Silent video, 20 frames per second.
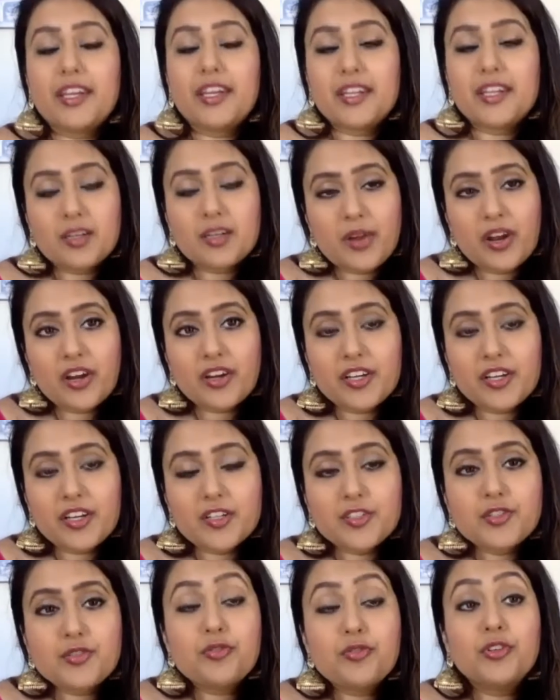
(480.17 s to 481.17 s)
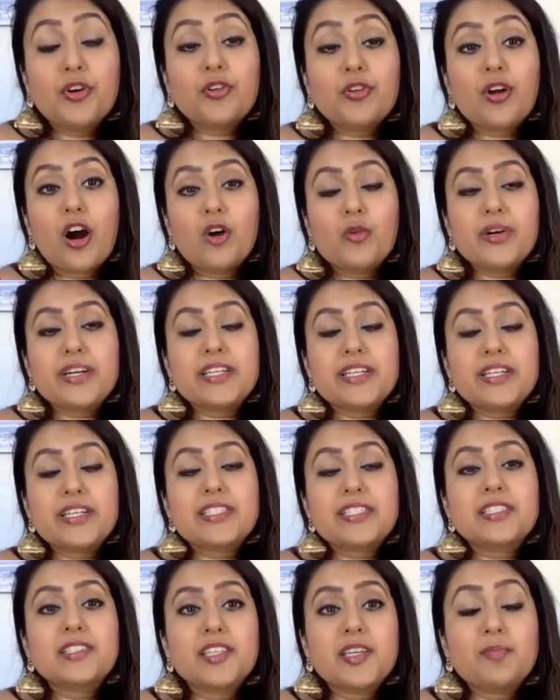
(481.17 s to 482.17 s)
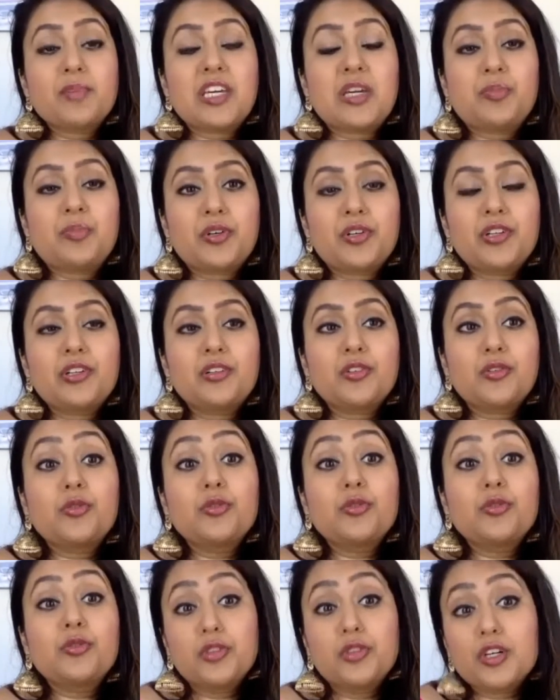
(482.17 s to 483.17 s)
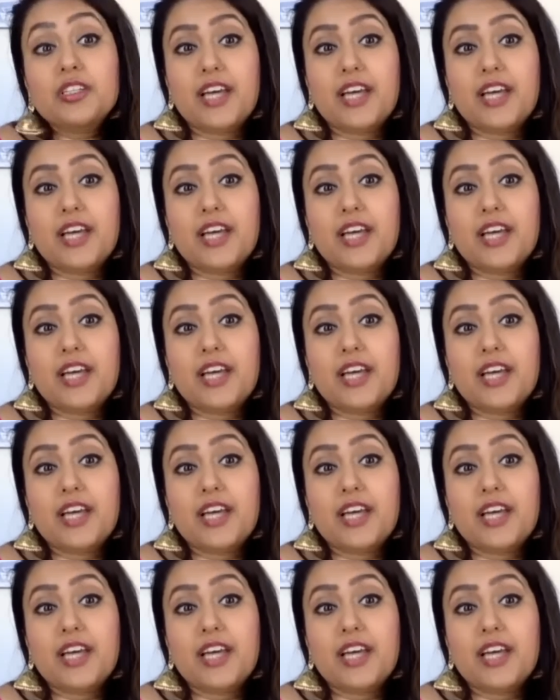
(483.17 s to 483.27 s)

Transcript: Americans who don't always see people who look like them.